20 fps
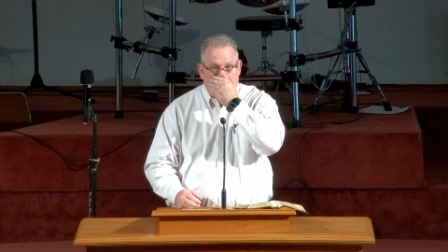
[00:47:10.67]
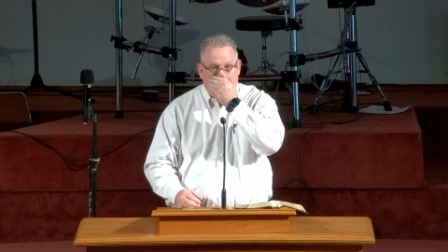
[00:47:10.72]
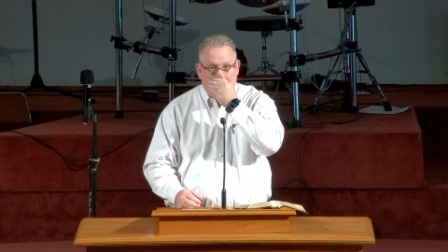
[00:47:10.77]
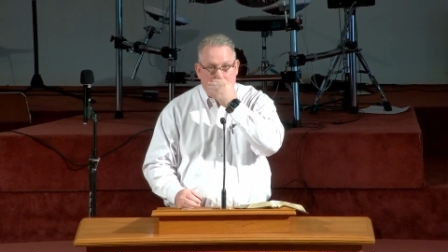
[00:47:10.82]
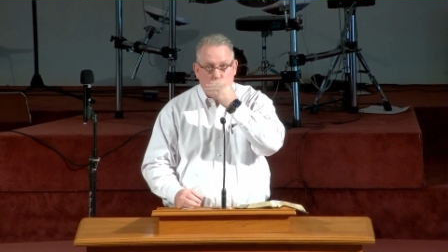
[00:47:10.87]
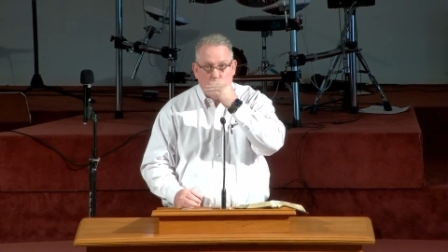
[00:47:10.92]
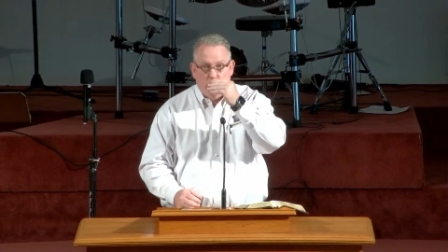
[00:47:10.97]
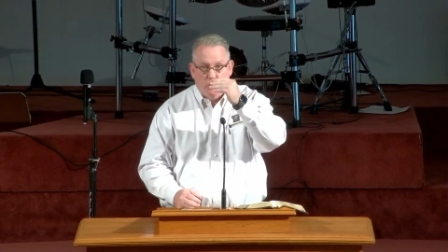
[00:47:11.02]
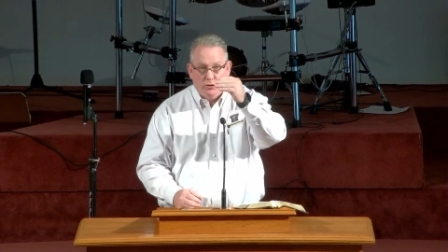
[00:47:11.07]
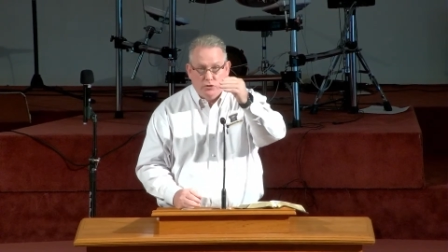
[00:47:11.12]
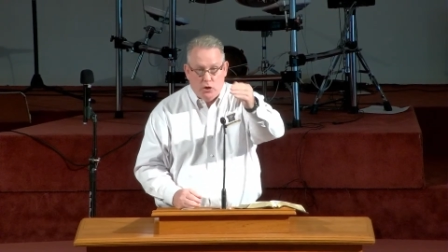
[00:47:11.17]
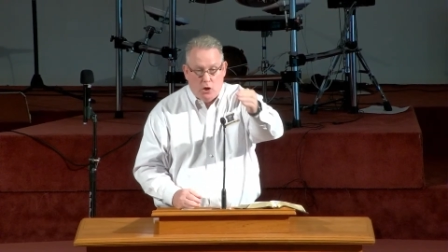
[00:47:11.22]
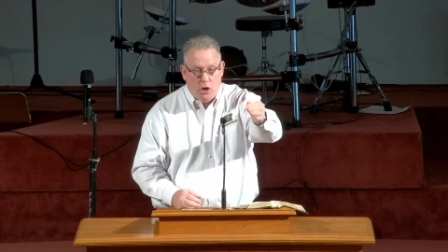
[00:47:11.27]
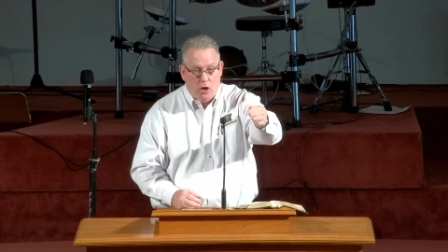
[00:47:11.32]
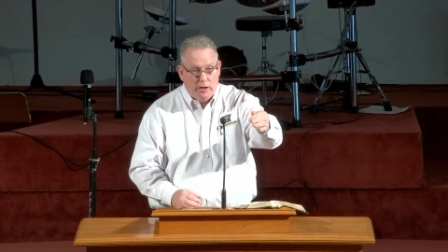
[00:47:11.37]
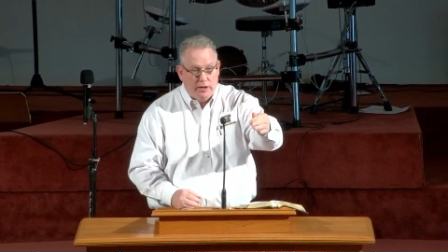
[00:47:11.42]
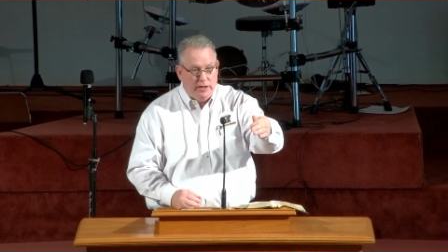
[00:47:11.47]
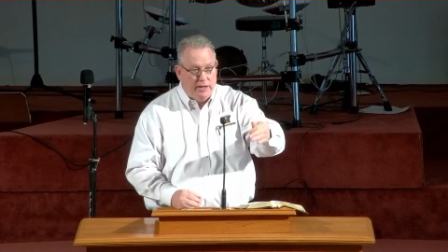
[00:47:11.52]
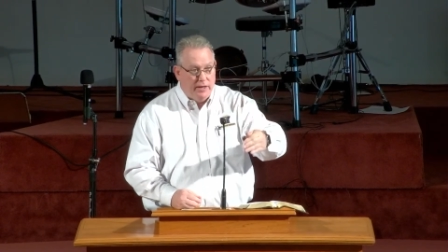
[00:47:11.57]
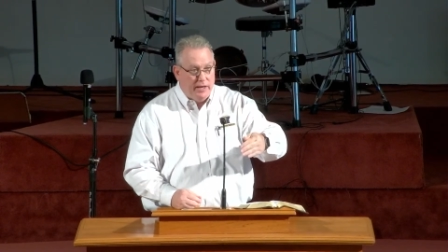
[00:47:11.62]
and we're
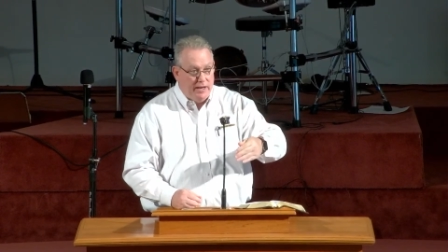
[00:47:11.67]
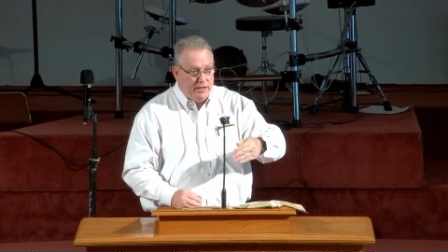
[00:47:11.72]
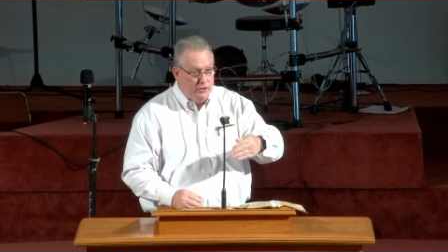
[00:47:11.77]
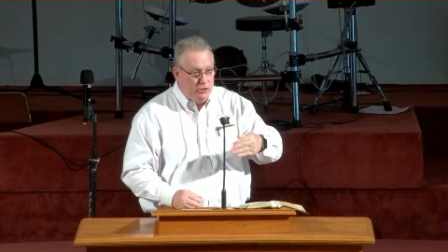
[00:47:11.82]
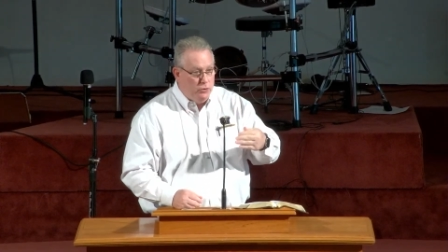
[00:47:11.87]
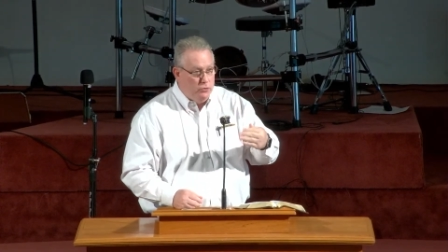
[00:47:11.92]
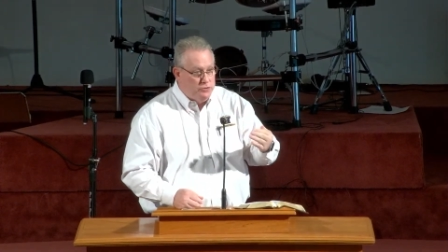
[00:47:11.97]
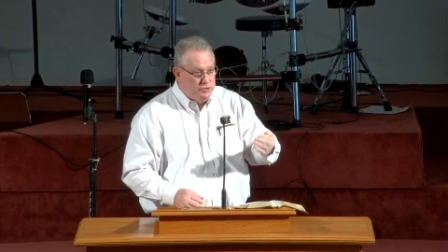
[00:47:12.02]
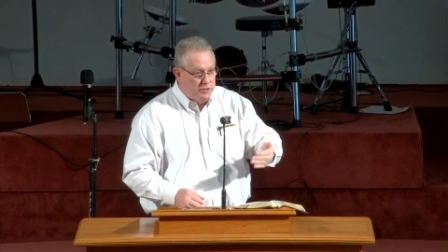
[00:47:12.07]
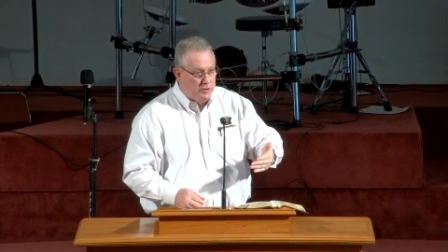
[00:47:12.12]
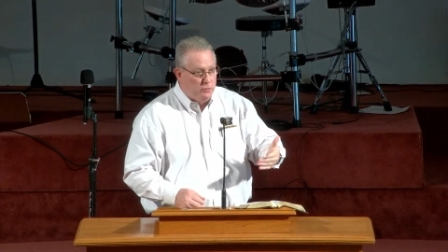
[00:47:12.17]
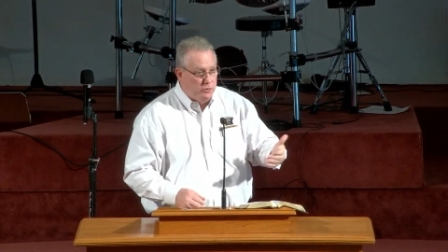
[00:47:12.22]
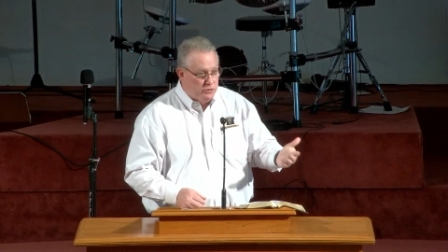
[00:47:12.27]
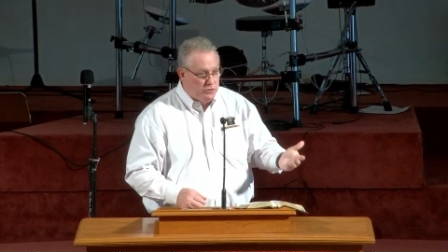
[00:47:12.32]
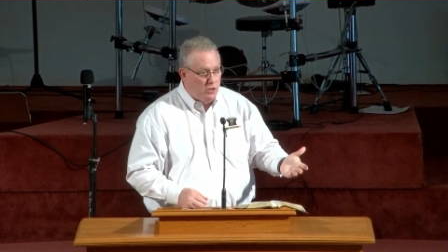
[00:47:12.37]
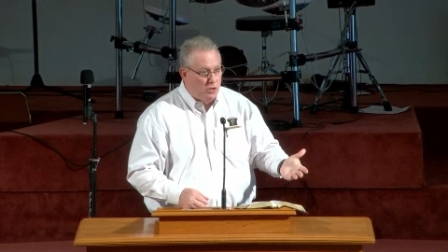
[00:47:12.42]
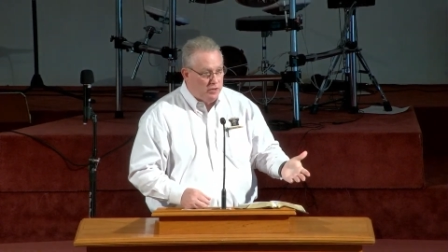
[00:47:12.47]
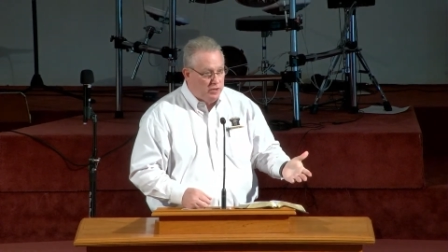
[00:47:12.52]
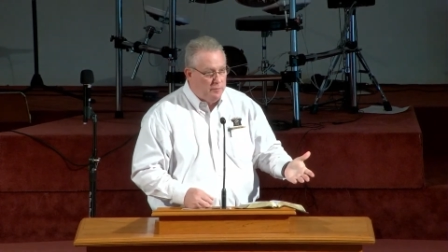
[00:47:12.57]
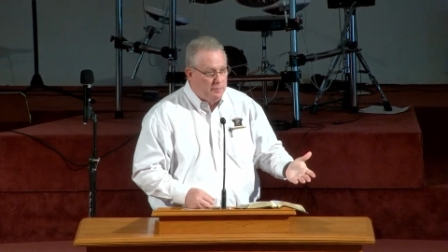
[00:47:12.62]
talking, and usually we're
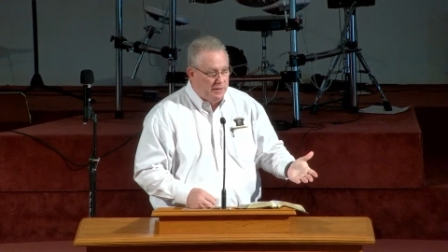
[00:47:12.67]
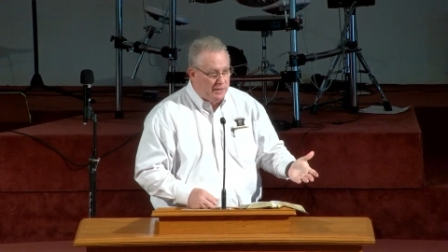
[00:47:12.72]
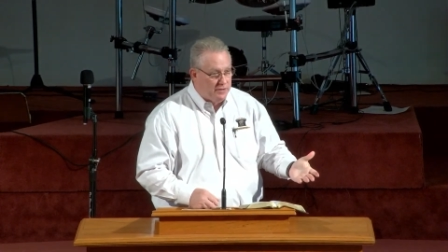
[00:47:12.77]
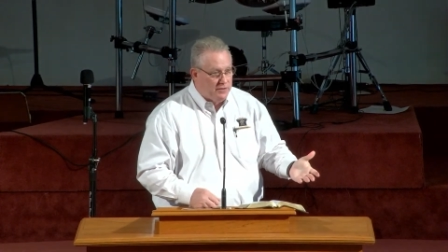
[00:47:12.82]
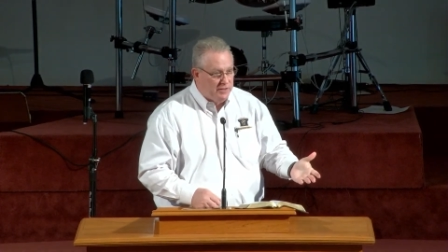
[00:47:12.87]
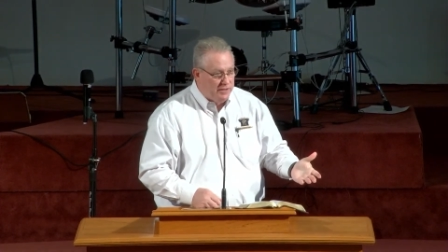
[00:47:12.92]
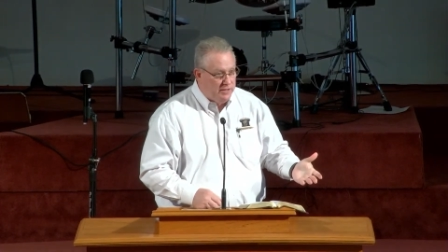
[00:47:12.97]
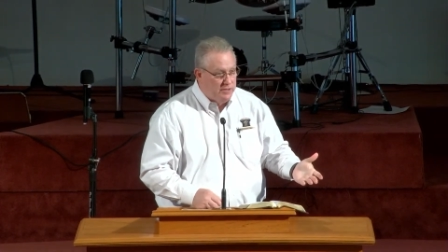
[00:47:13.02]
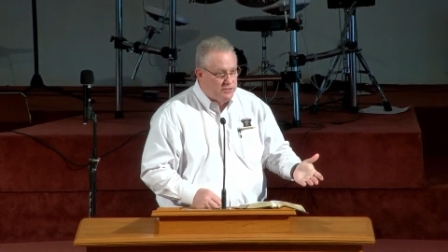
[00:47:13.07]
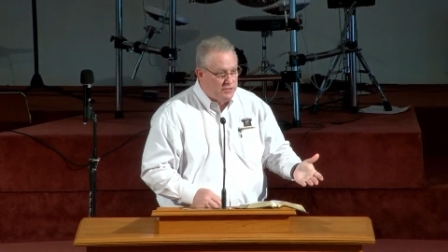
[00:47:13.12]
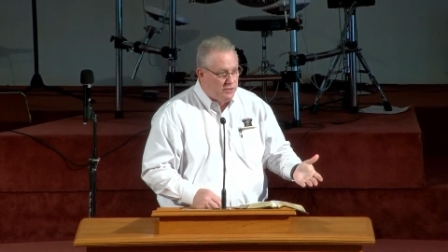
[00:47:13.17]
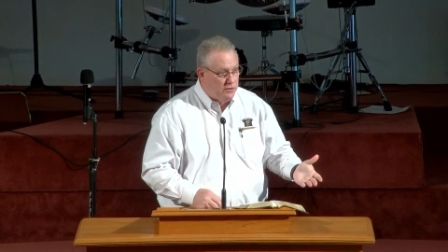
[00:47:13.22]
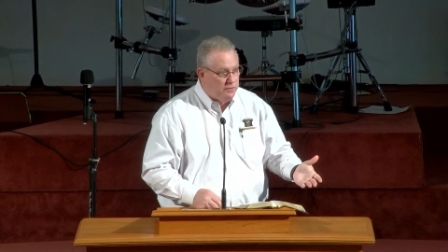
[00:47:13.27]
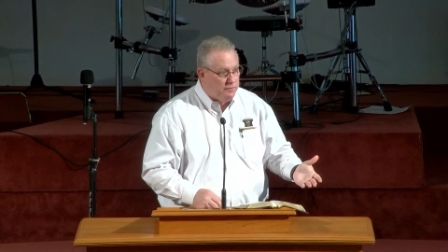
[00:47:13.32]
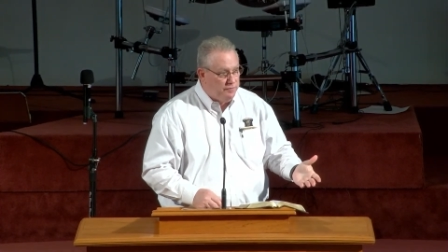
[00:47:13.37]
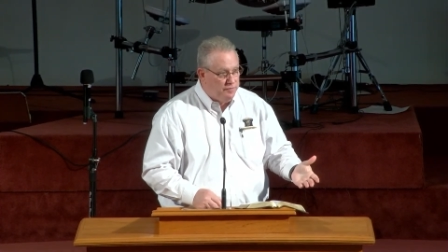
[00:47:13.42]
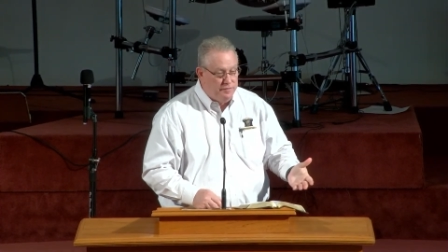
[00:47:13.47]
talking about things that are